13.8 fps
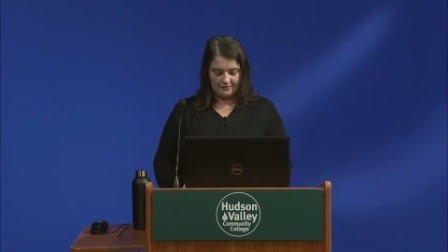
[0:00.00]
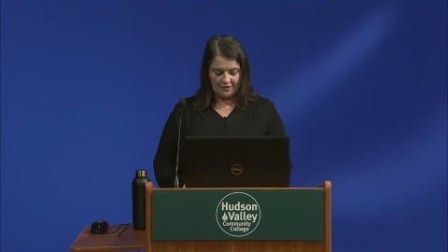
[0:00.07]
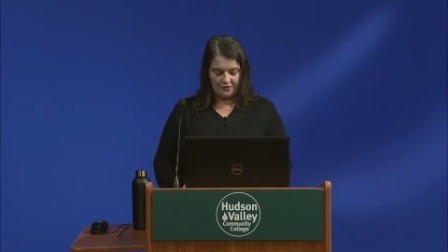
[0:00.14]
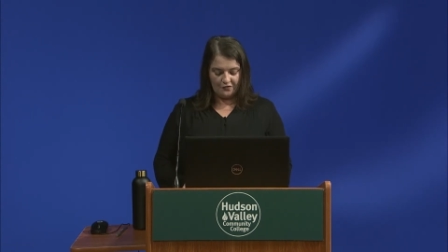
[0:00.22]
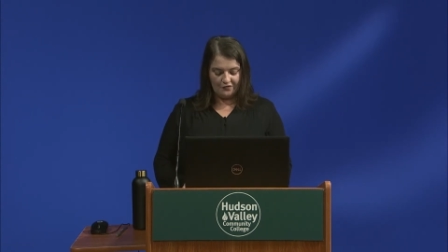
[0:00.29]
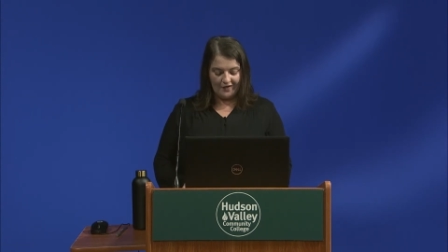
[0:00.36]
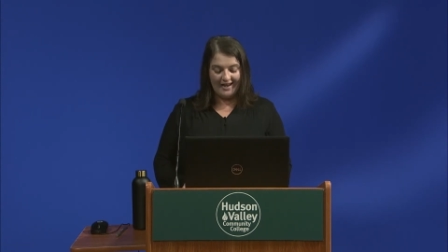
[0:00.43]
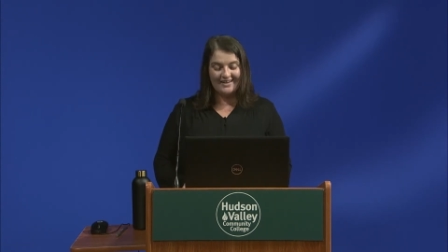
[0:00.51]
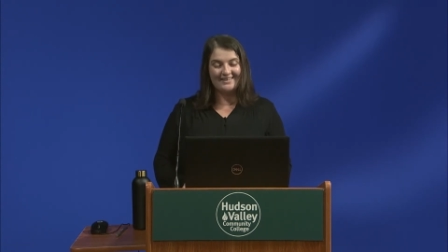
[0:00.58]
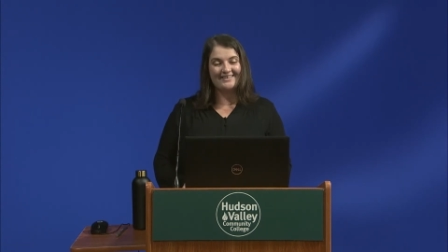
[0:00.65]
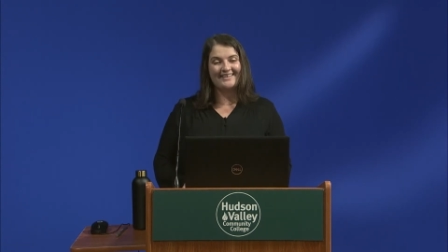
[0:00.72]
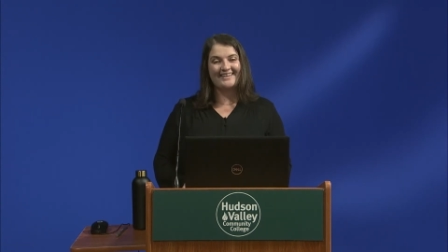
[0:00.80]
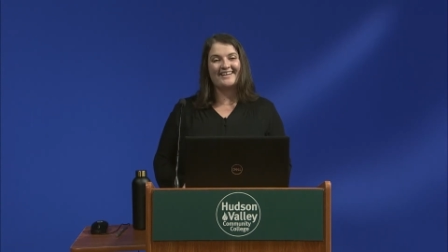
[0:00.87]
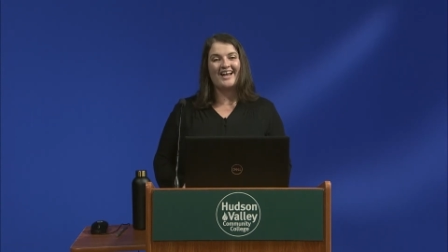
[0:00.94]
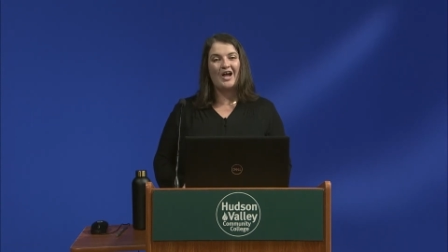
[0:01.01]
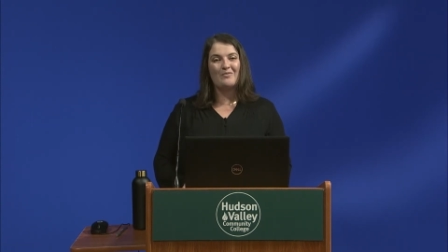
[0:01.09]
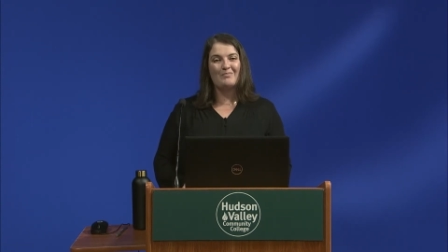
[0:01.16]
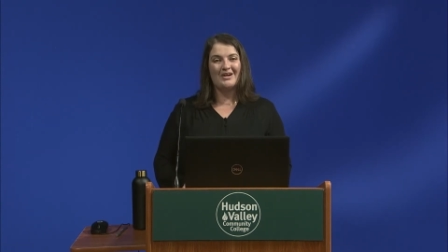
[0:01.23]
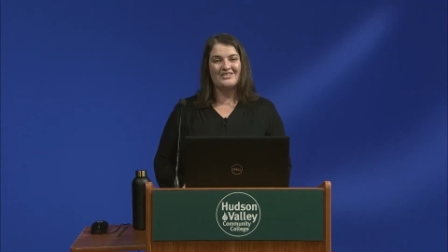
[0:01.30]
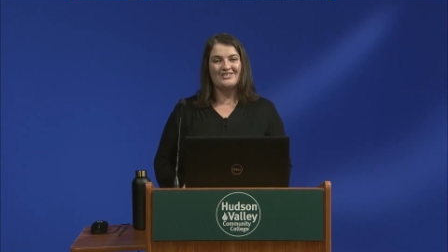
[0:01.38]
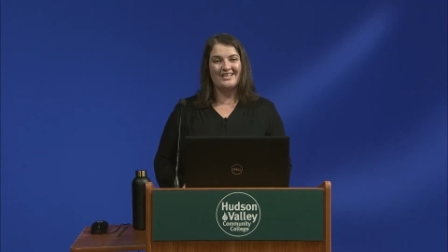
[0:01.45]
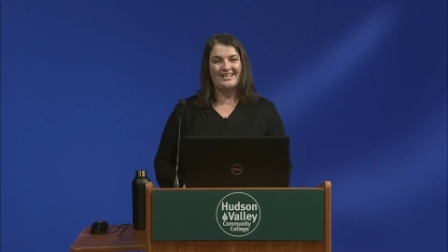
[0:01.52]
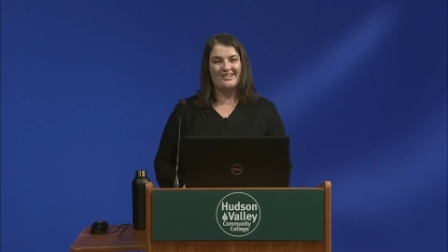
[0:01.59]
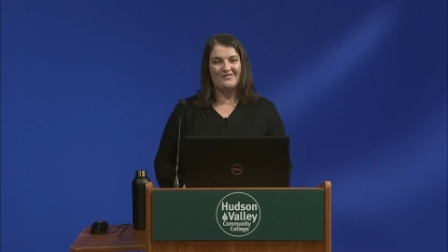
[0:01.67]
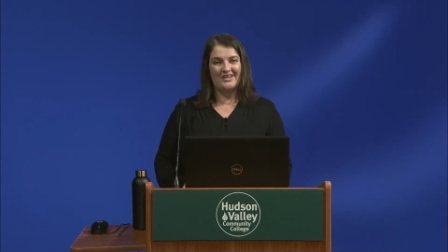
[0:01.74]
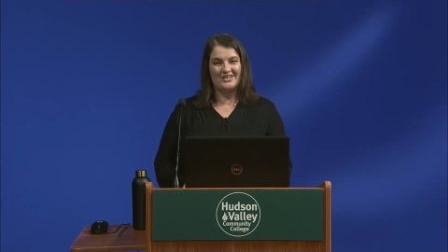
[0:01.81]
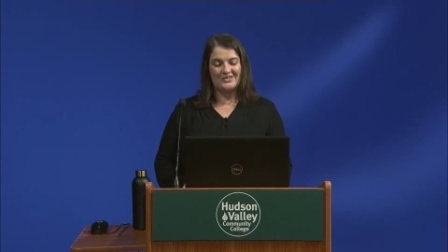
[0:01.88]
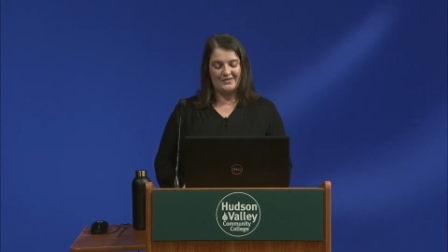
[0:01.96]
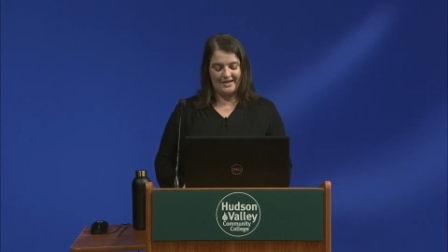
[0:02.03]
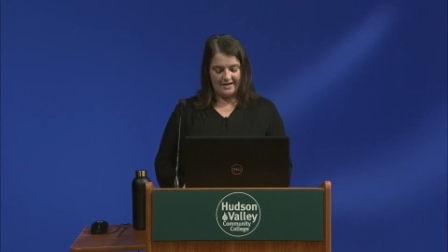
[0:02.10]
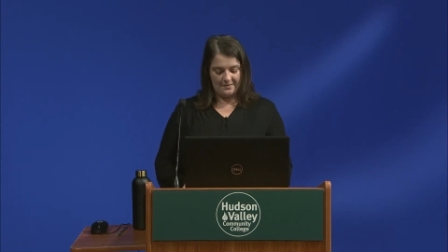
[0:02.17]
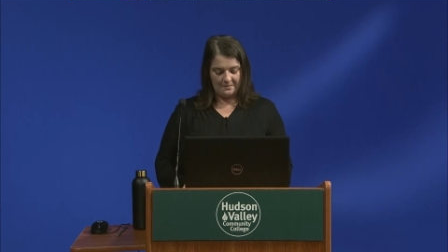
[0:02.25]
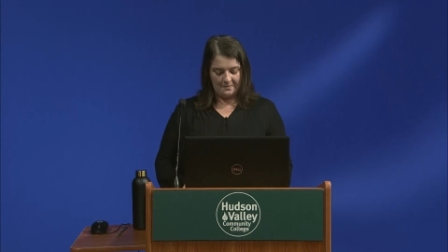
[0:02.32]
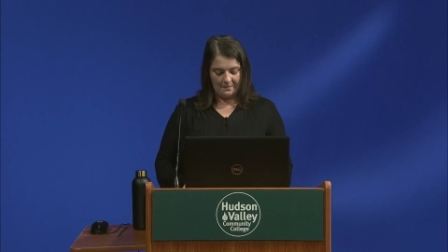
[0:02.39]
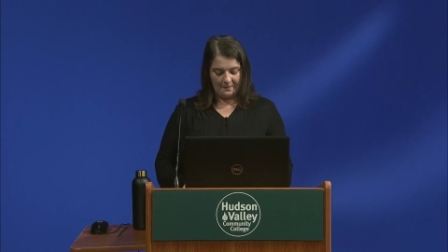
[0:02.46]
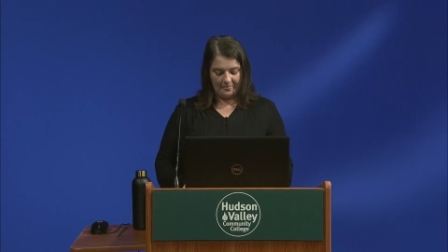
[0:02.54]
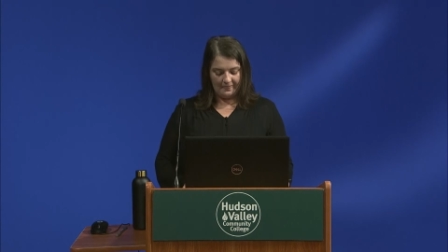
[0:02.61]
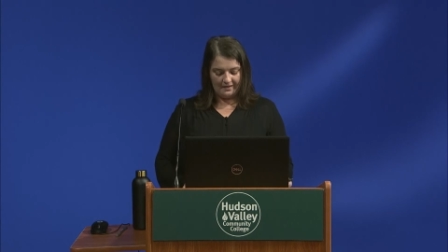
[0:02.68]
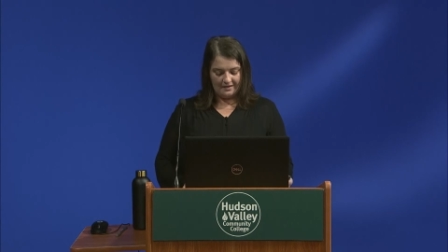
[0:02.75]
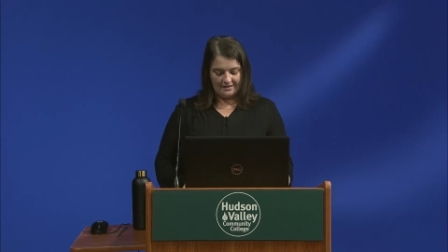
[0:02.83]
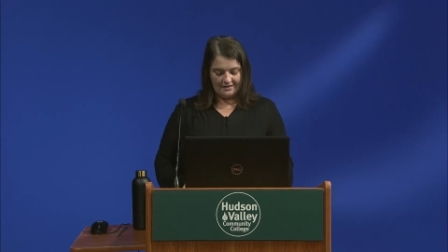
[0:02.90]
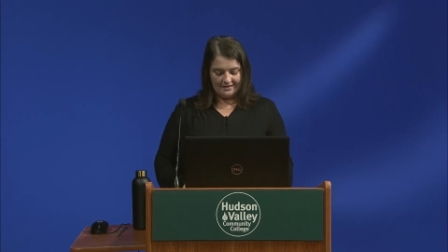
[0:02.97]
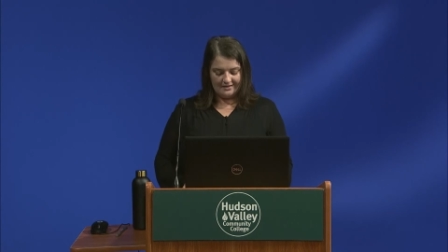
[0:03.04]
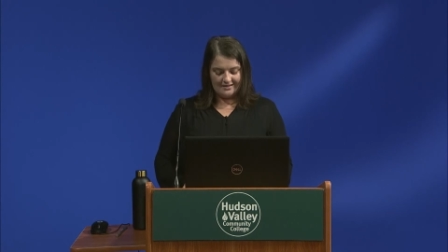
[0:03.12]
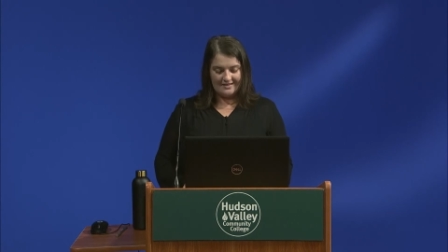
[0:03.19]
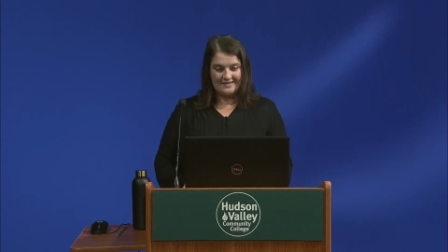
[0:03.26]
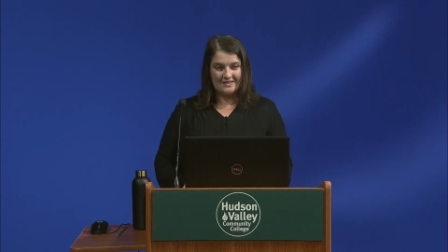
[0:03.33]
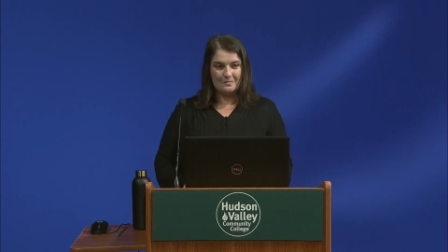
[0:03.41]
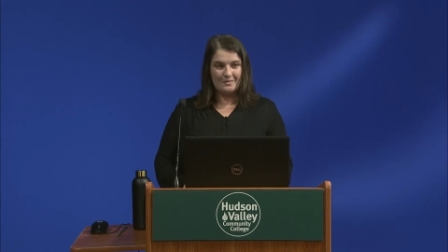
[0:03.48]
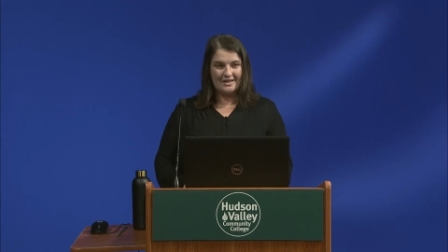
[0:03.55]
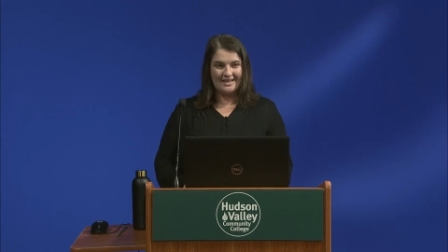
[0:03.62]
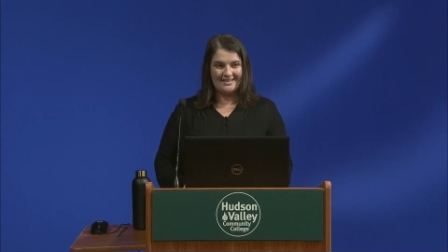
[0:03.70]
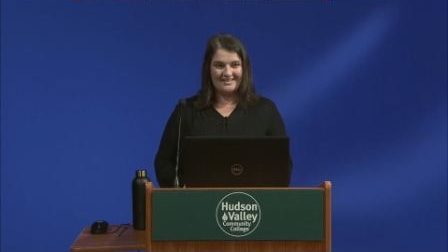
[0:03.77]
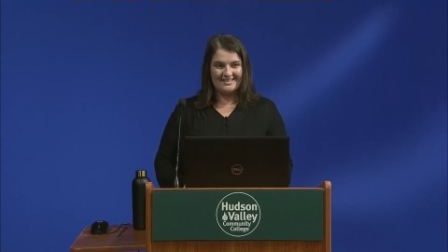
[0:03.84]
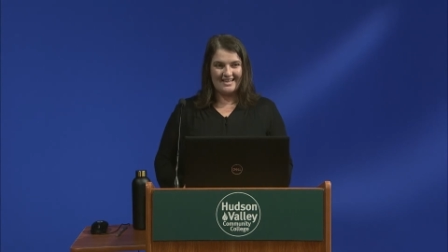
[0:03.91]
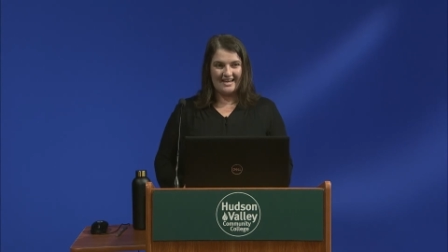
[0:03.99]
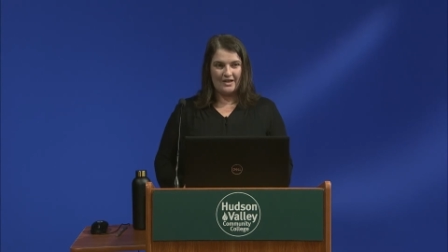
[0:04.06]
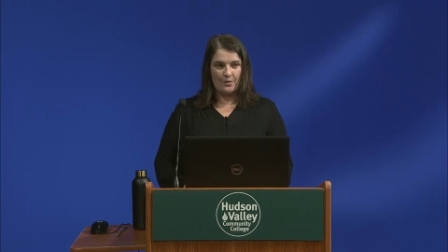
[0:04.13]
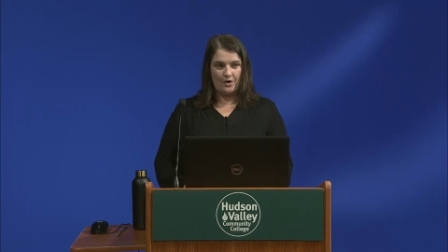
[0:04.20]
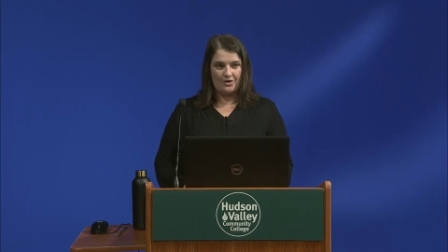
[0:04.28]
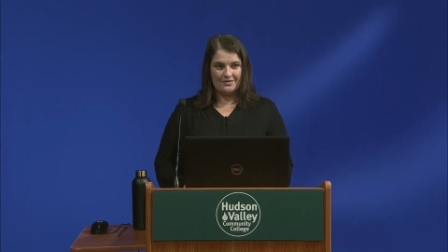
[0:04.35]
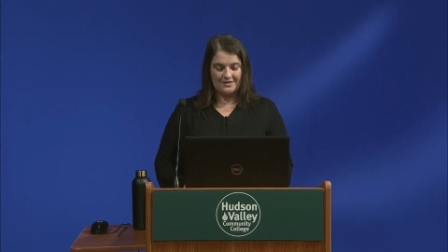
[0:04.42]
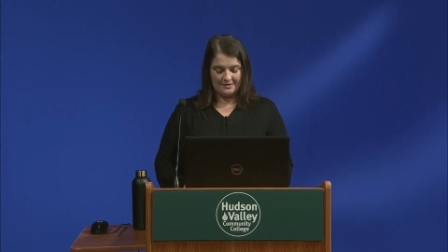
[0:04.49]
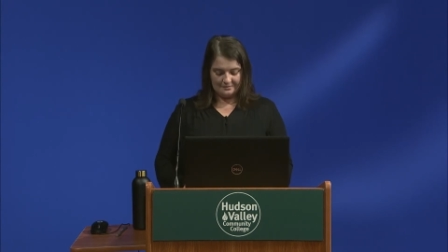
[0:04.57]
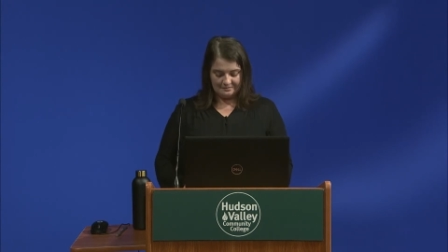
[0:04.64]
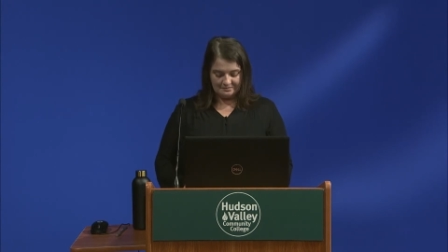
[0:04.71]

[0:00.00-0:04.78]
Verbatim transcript: Finally, a much needed victory. This is big in the tiny world.